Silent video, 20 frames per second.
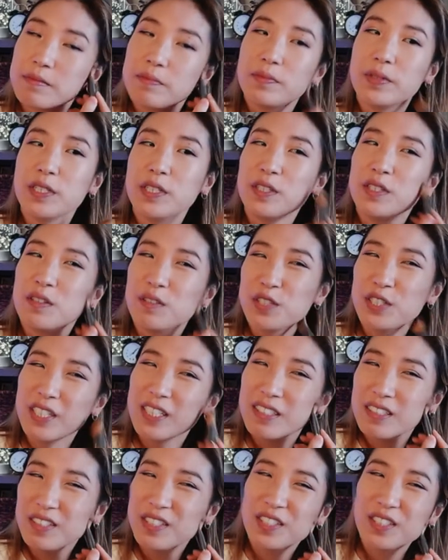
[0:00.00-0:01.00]
but you know she
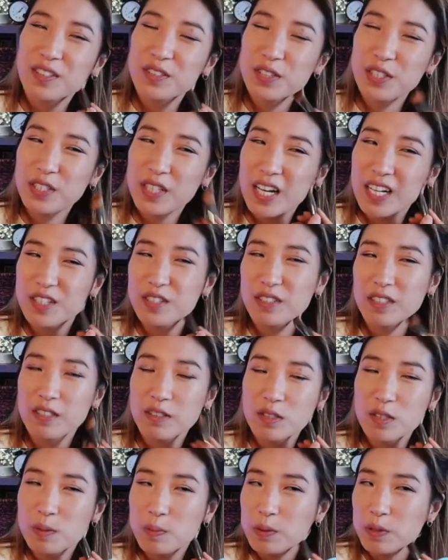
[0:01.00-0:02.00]
you know she actually
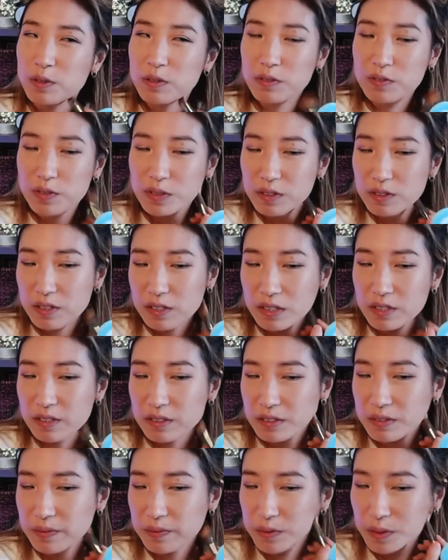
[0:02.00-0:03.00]
looks beautiful,
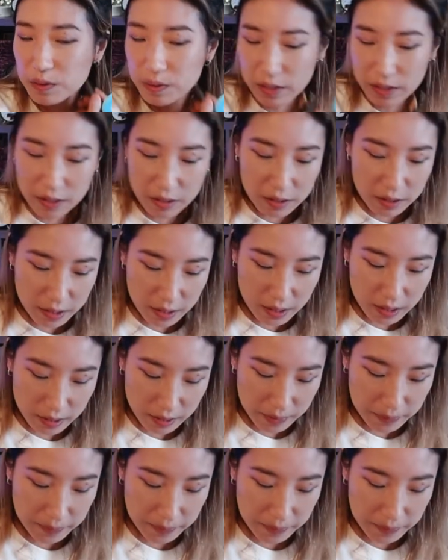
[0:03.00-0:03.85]
so don't listen to her.